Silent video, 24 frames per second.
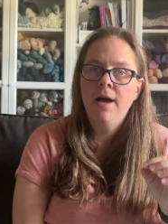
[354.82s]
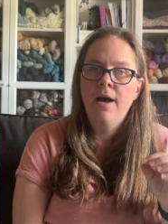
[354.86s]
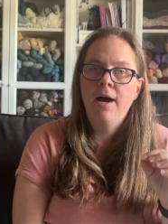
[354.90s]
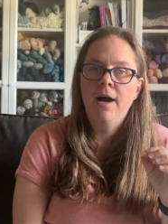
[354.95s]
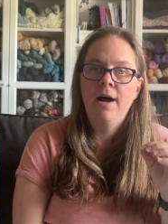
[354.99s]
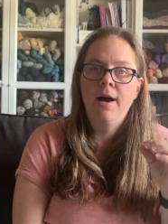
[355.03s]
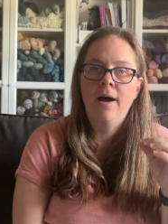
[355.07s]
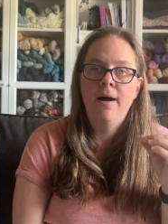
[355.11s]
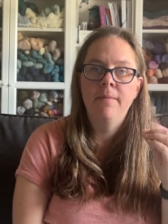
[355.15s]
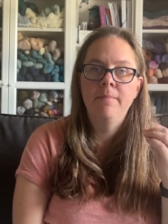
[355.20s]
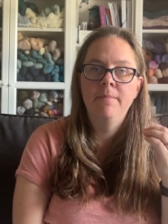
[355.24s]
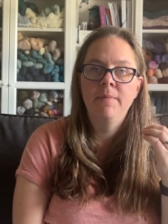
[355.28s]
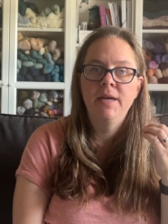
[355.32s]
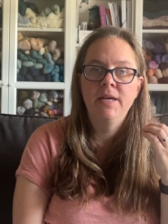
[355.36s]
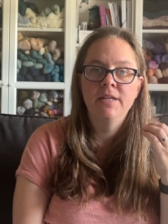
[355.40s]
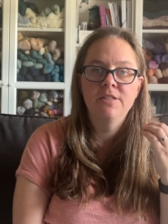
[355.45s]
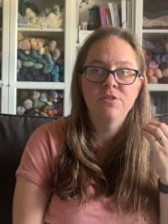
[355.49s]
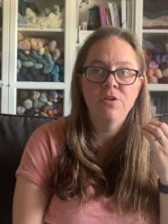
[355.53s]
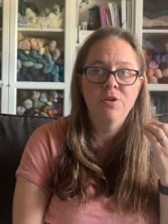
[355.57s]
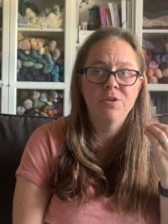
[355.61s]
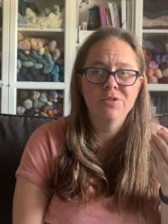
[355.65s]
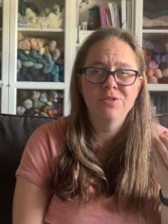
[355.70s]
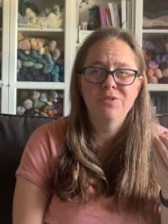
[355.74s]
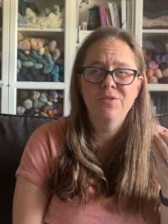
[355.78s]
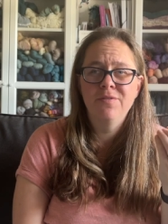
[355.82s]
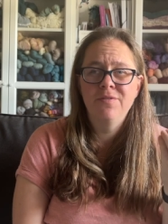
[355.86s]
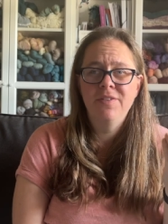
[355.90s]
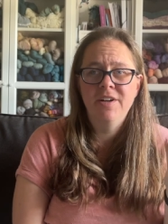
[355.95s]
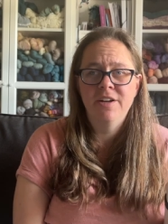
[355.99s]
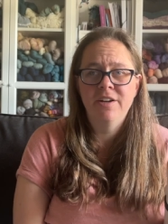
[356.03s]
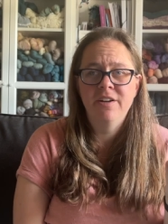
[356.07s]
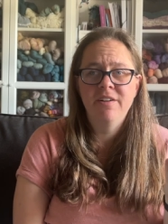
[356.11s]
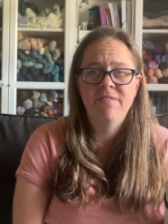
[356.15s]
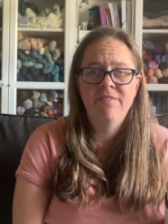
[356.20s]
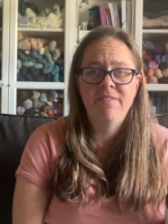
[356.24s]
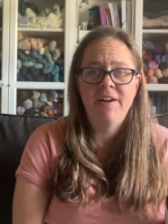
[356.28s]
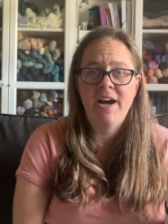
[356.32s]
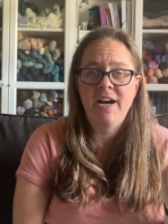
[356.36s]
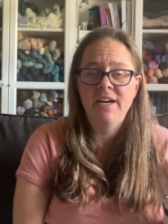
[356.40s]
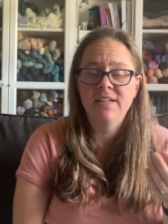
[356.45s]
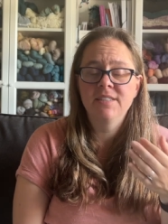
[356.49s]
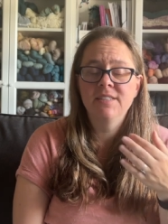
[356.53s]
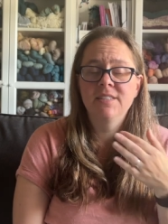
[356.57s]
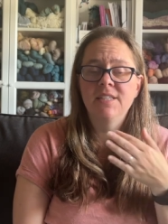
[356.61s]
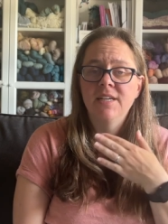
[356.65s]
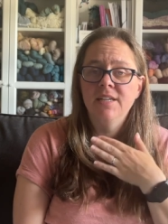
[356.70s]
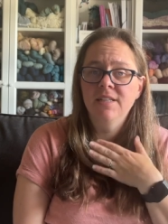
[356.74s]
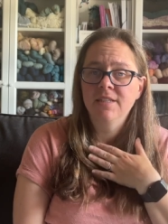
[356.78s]
Um, it's also very
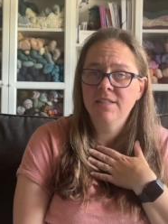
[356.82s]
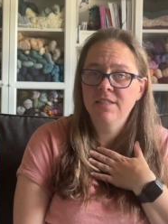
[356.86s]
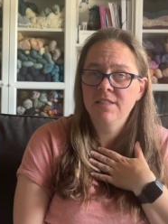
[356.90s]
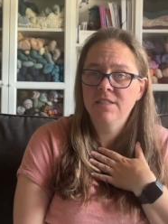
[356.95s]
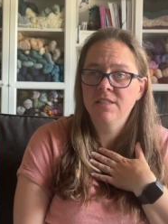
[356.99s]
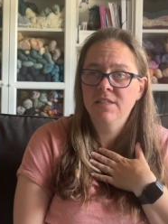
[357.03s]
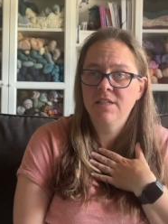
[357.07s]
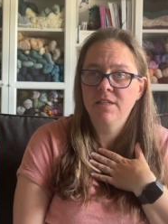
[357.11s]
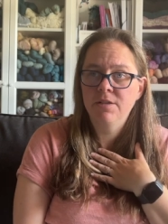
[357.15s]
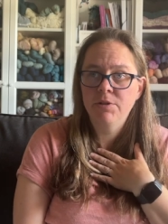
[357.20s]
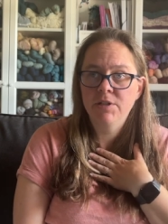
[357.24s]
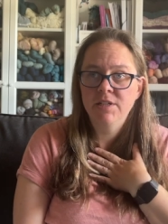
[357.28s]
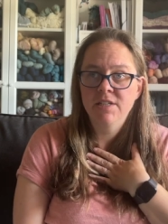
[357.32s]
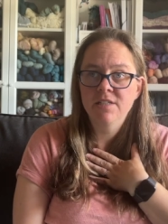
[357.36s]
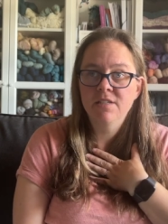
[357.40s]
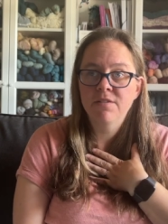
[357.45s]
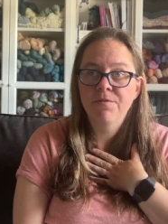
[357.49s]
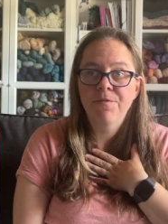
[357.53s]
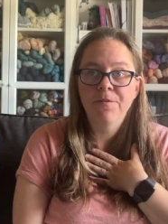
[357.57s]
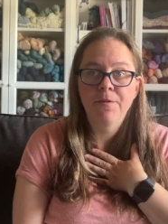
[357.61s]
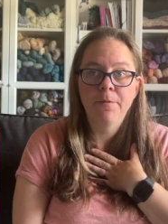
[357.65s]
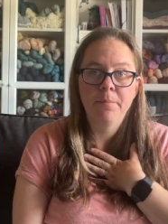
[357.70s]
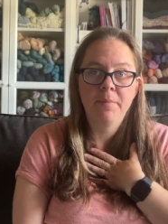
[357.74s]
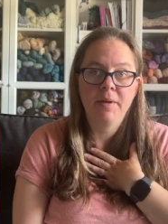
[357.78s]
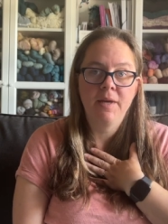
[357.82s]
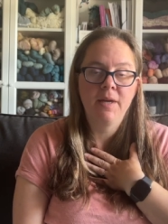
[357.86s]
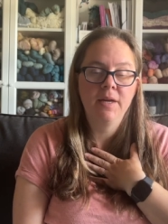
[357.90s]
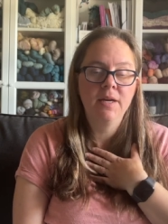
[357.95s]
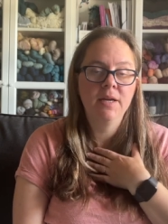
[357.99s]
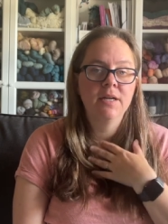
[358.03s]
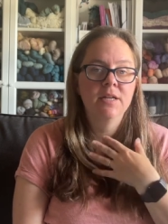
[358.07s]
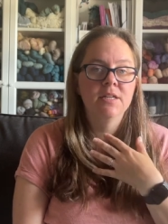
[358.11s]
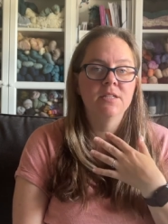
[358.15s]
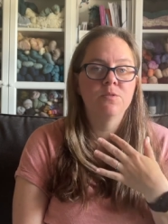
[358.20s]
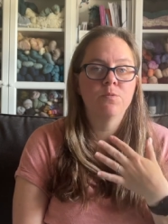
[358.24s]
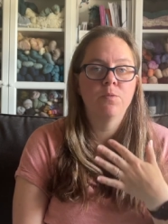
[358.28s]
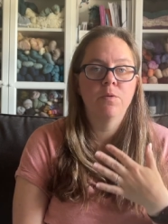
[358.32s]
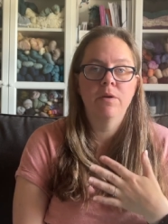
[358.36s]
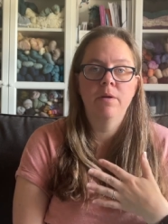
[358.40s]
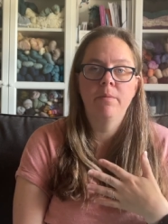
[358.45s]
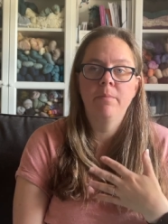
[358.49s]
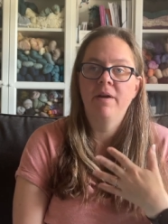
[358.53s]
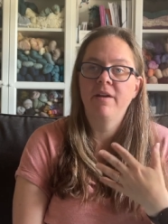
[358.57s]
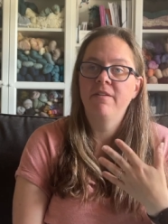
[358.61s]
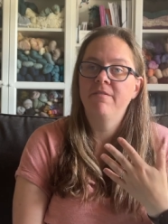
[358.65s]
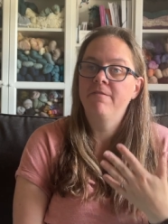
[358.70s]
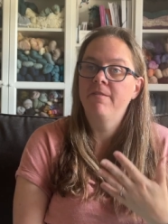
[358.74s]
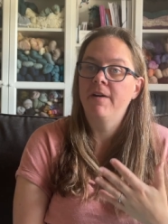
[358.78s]
fast, at least it is for me. It's one of
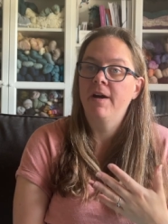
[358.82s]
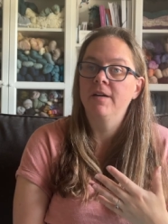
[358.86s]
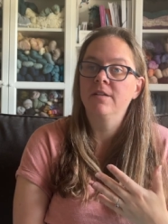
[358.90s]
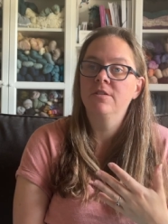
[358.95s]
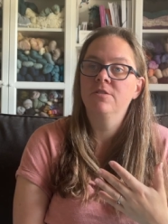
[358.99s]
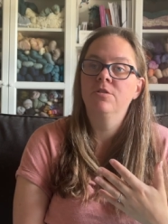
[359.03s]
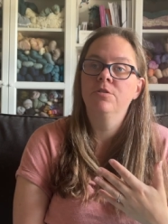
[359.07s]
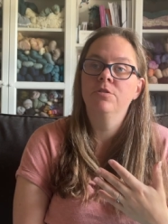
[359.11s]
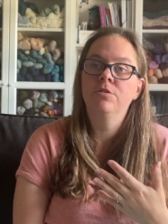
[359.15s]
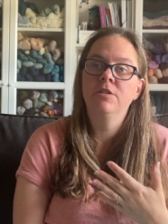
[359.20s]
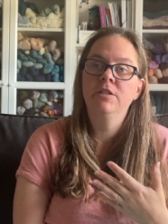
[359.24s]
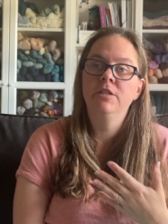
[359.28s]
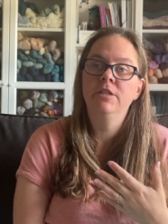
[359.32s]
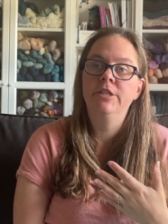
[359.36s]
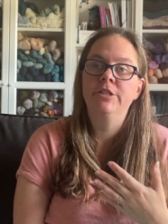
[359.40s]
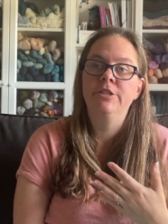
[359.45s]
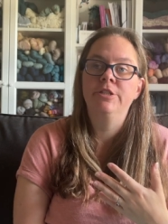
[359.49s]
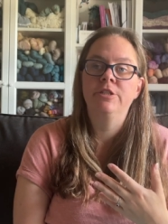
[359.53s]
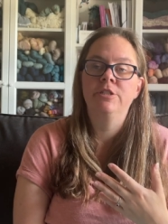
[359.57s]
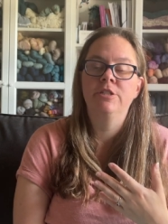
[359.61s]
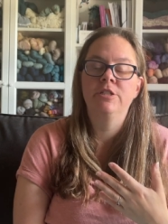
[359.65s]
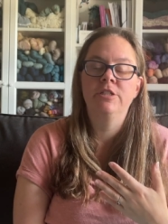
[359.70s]
my faster Tunisian